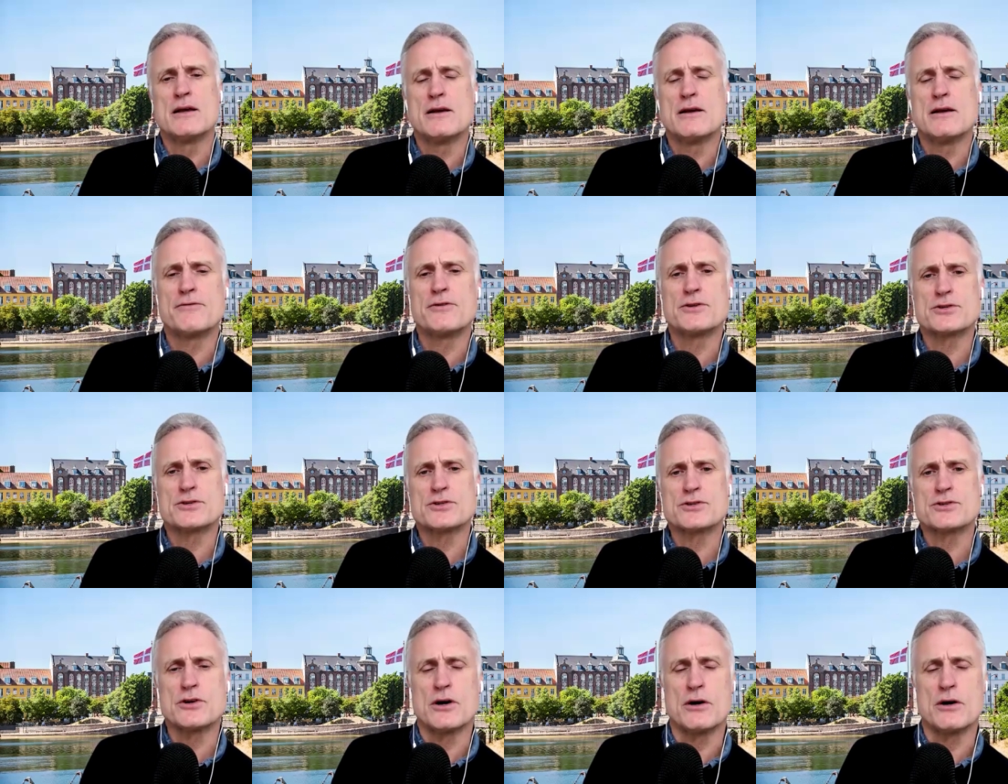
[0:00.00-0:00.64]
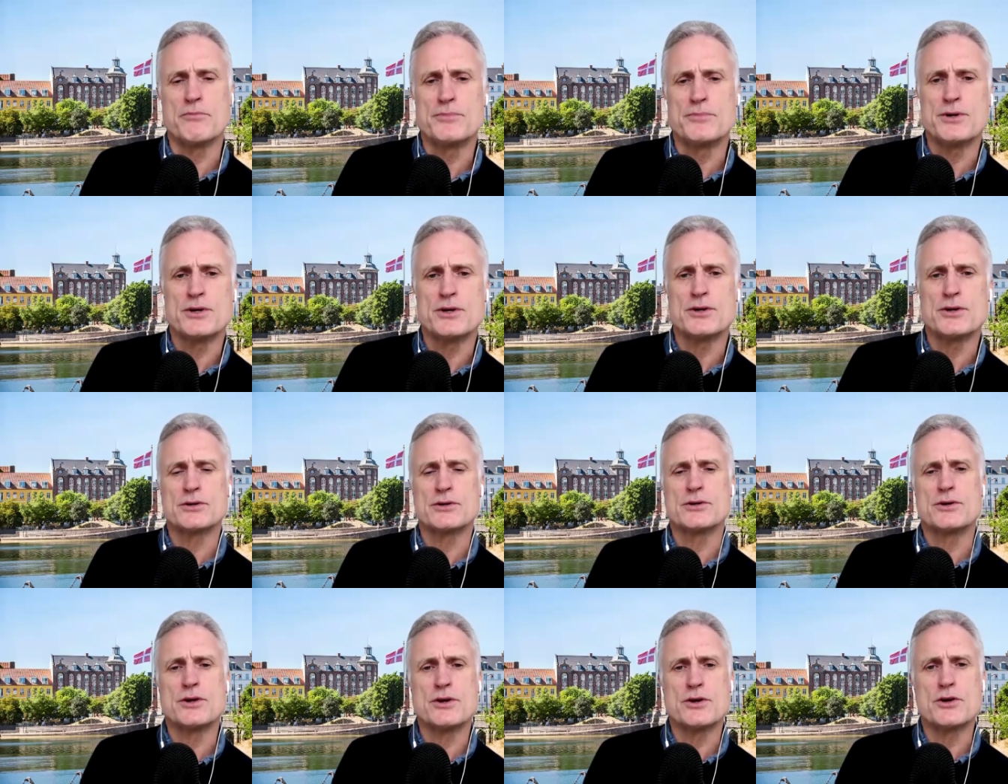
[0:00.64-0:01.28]
If you stop, do
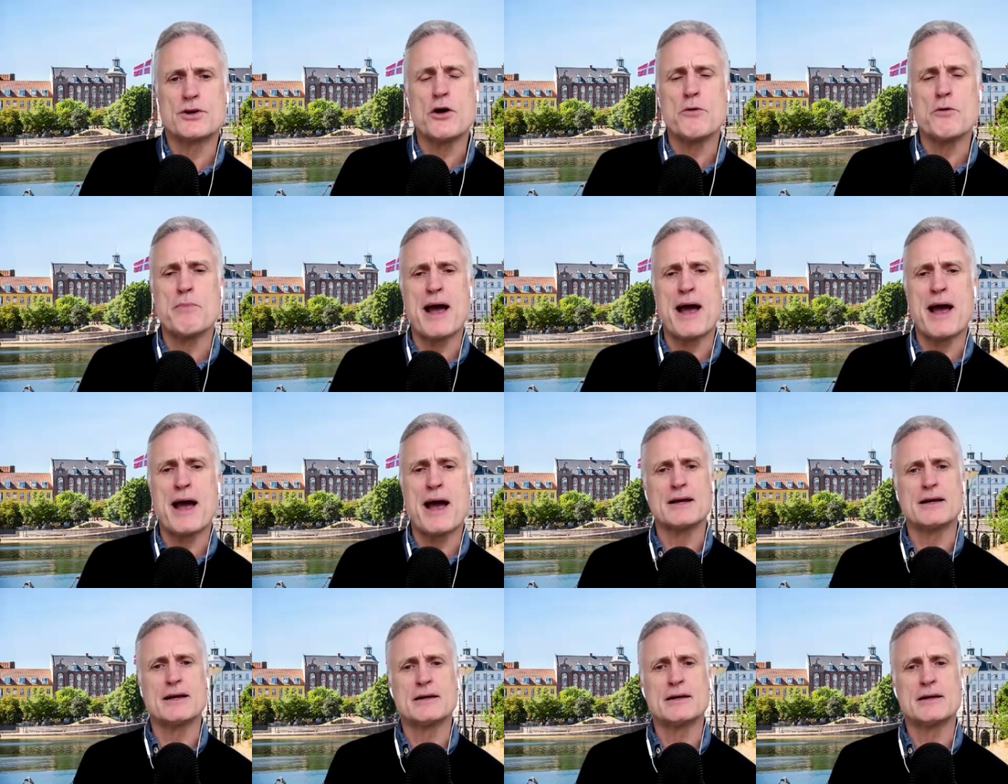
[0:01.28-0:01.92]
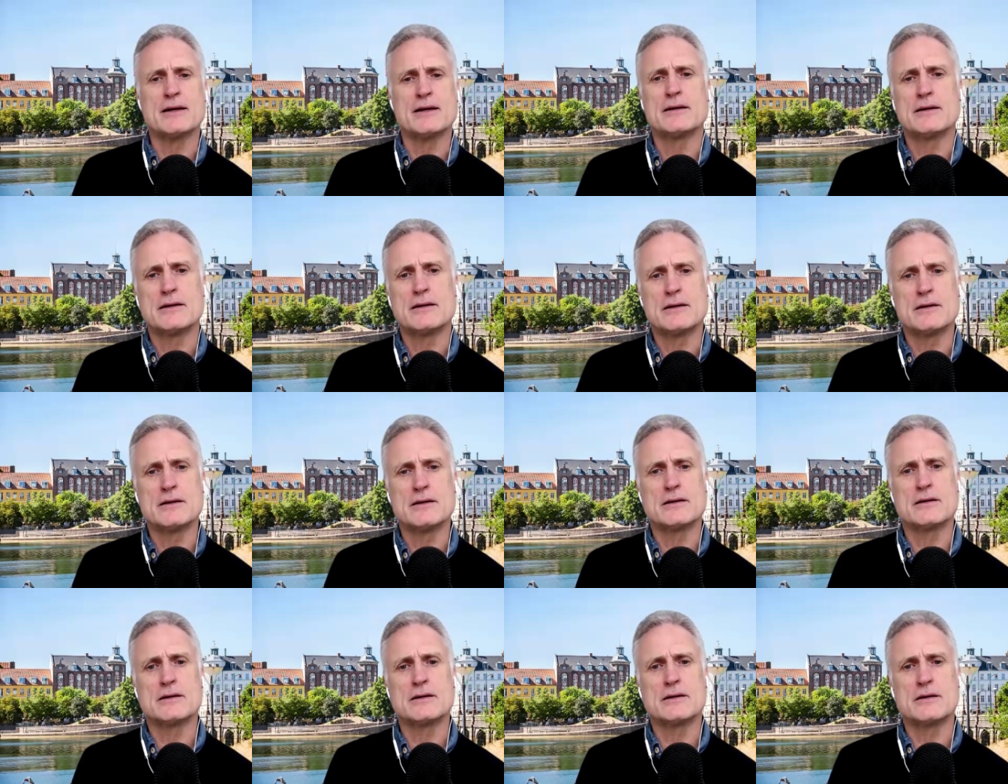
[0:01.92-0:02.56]
you go back,
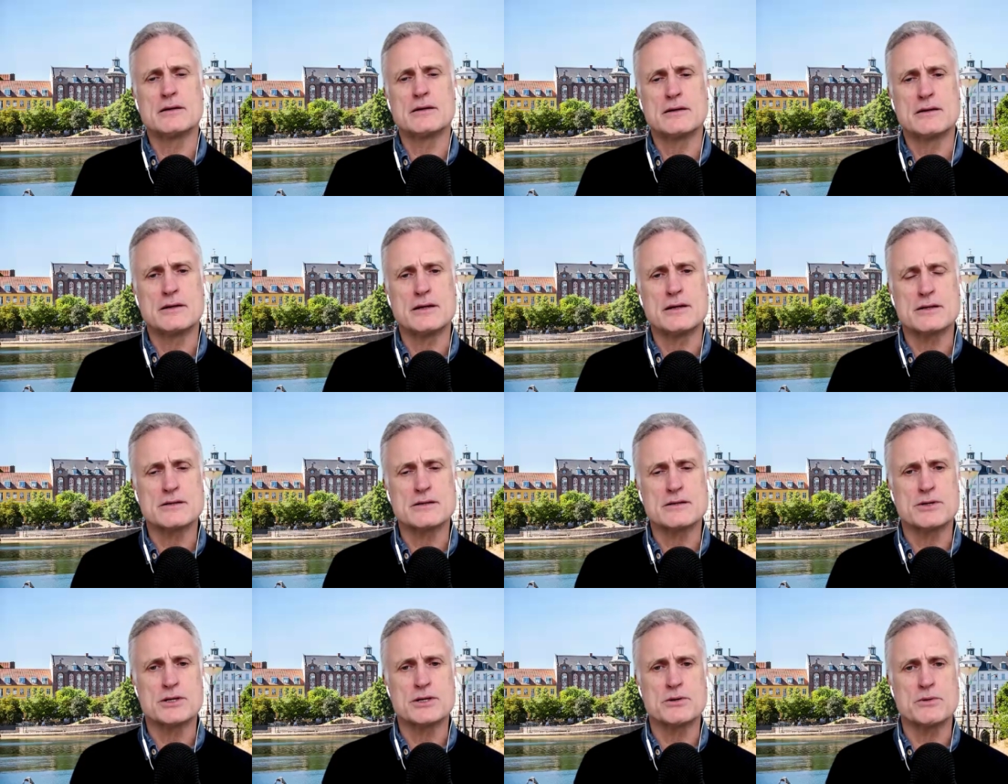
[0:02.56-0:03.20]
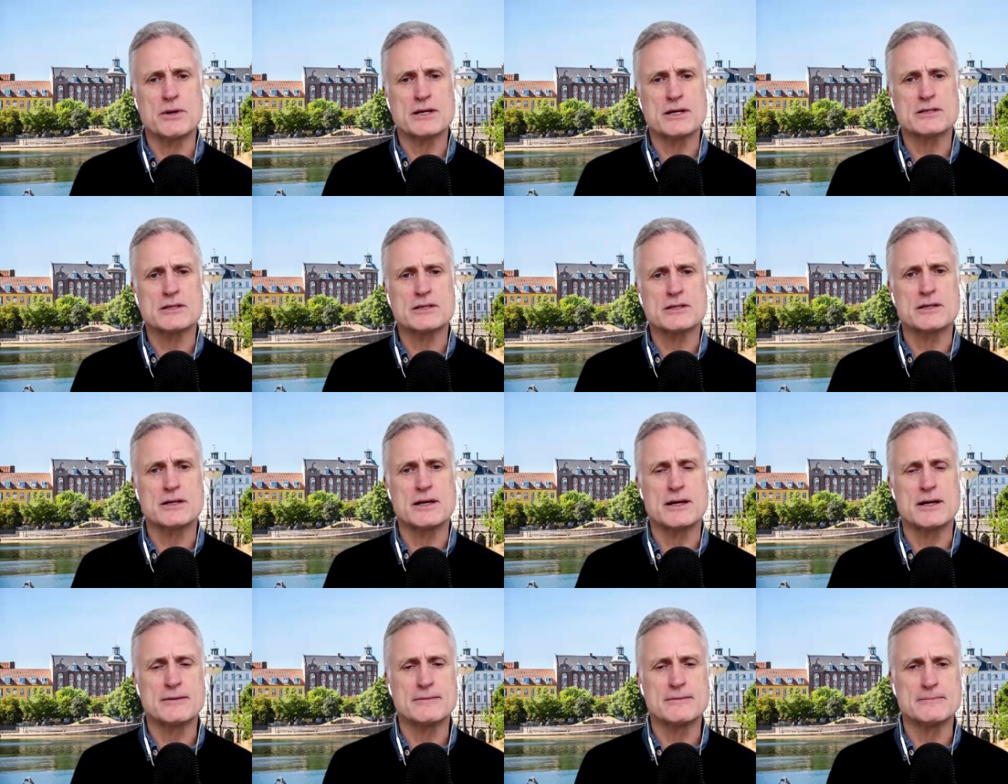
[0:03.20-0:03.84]
get some 2Xs
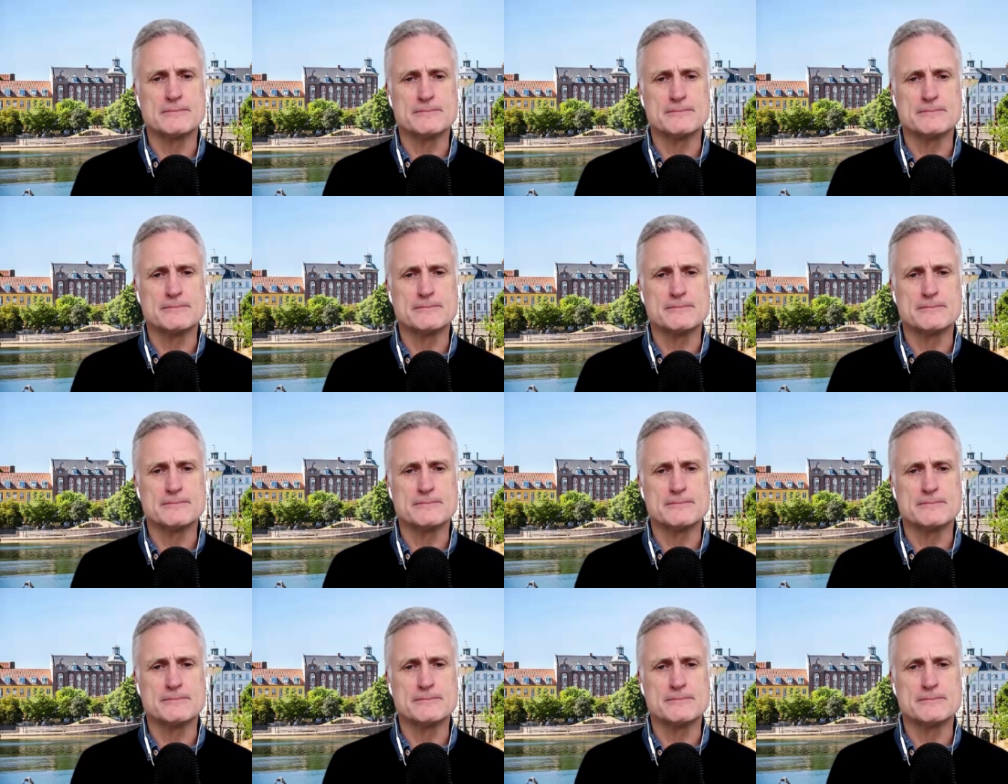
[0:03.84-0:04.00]
again?